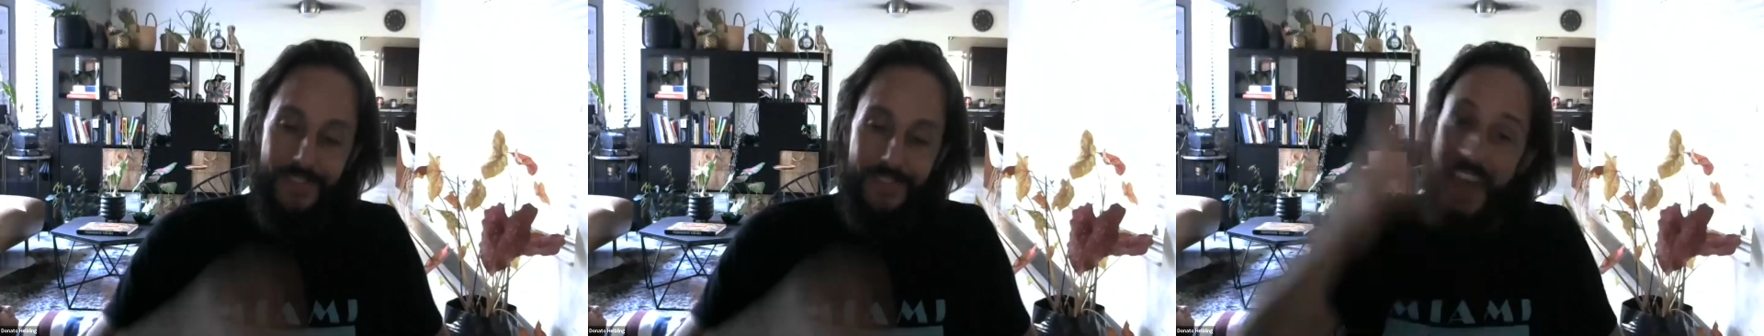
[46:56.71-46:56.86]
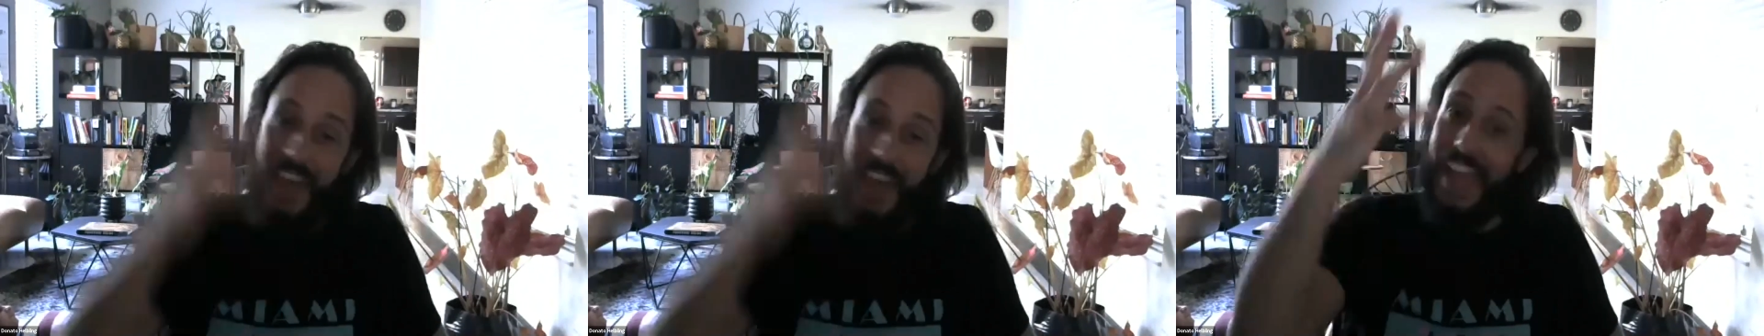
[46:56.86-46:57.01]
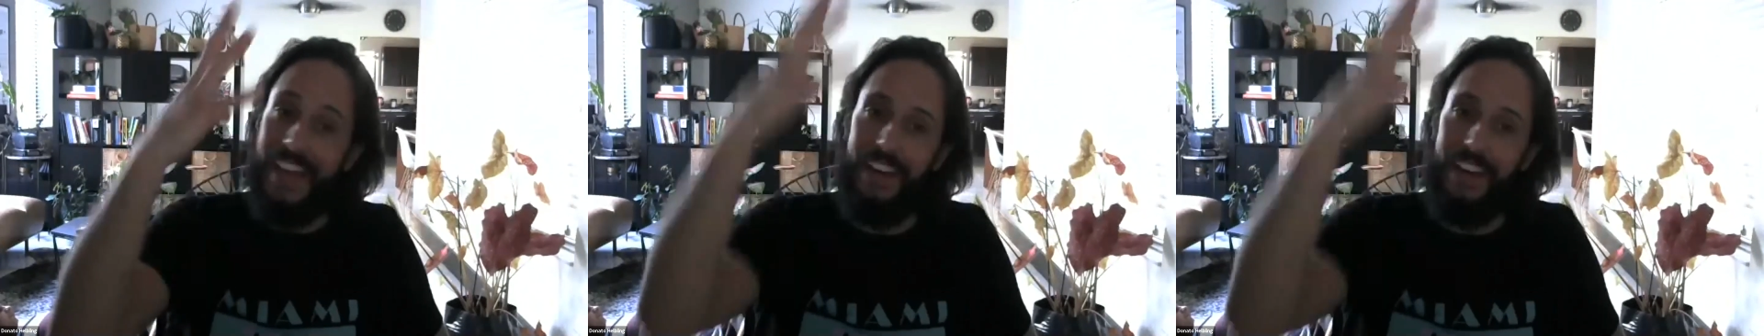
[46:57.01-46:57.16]

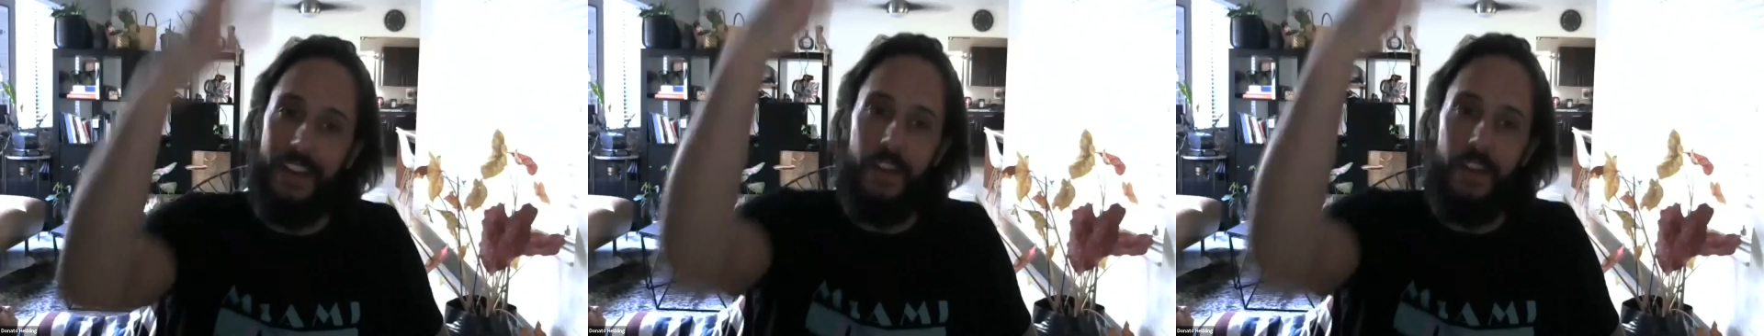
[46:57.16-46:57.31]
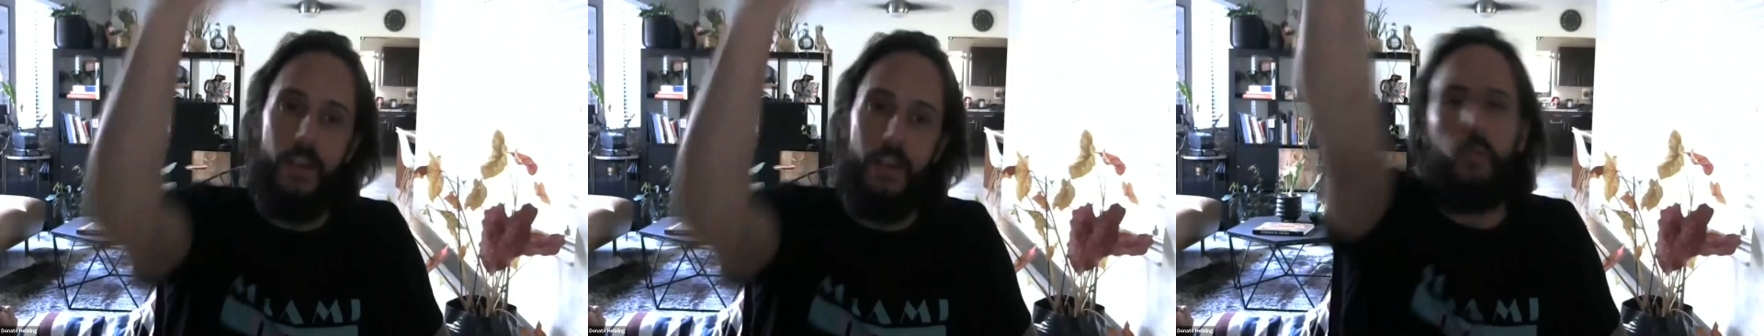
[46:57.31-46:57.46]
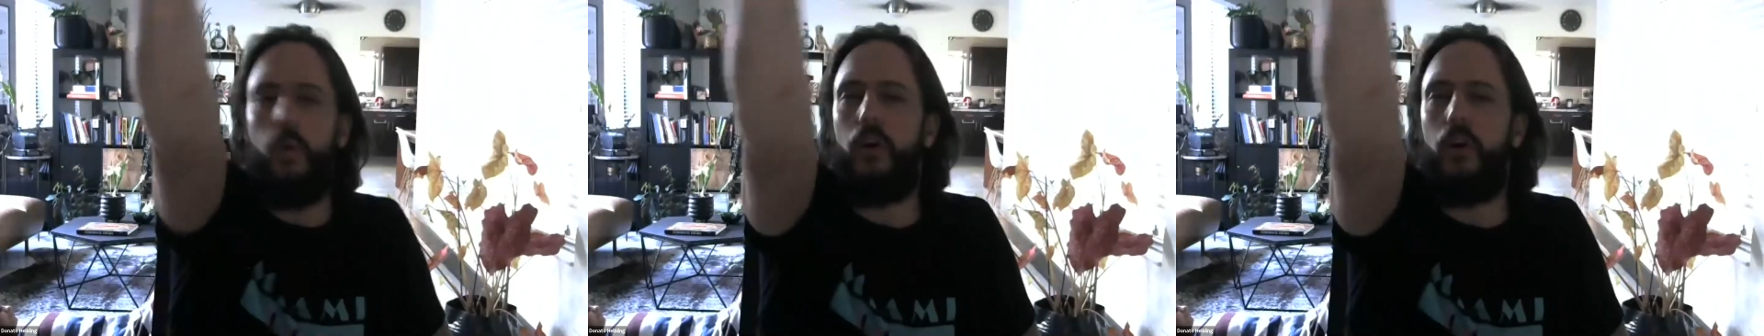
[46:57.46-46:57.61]
and
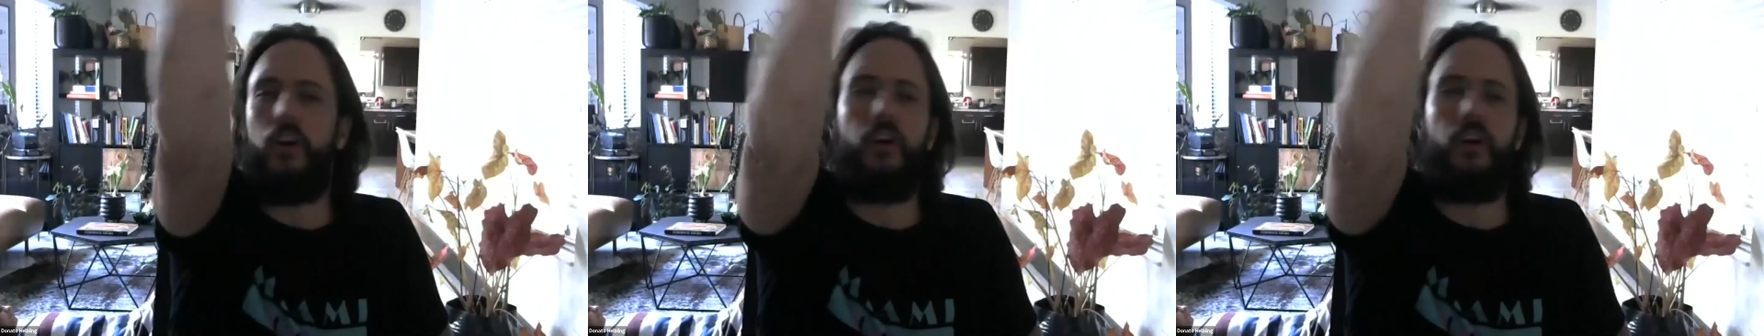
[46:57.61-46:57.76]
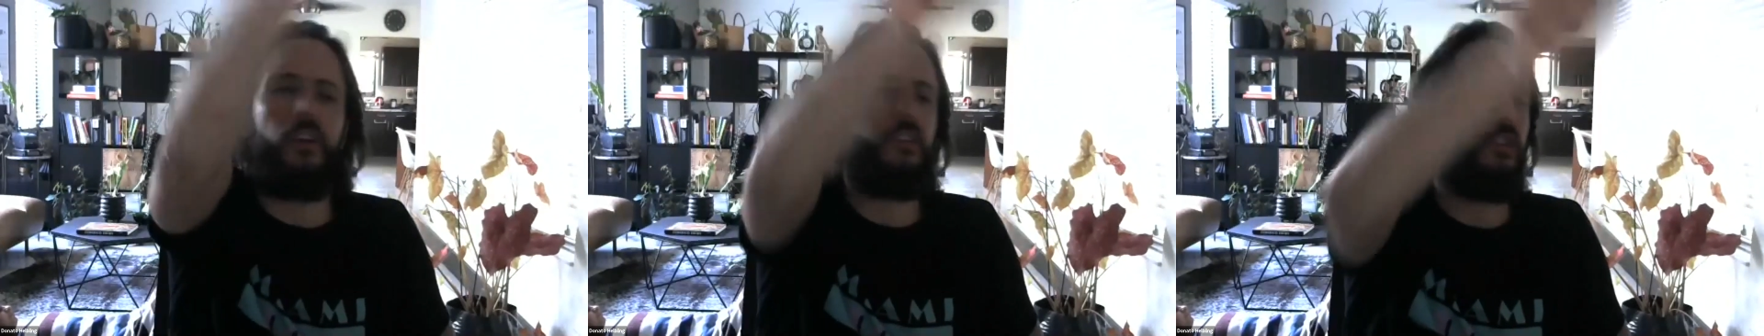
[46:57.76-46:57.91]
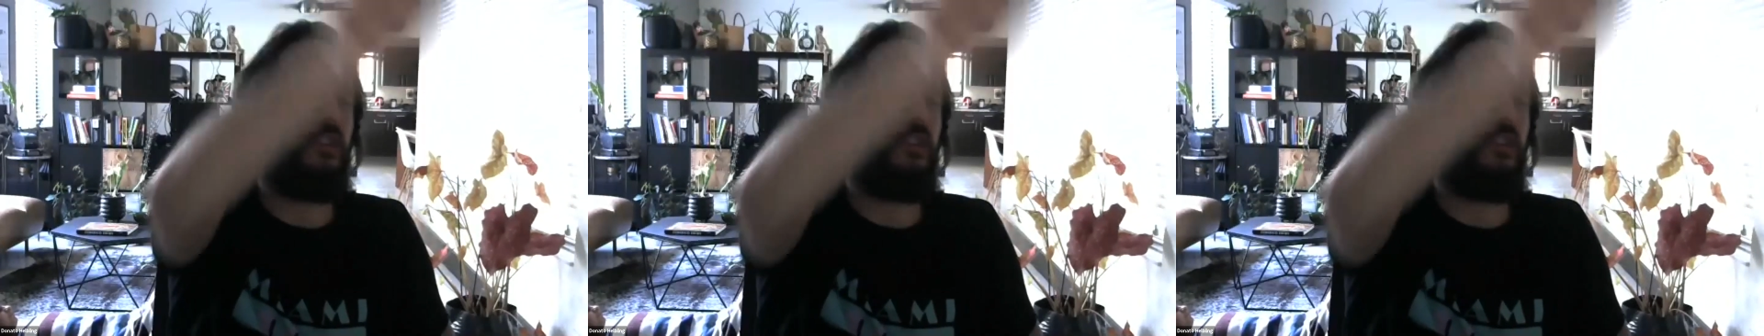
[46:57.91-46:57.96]
then we're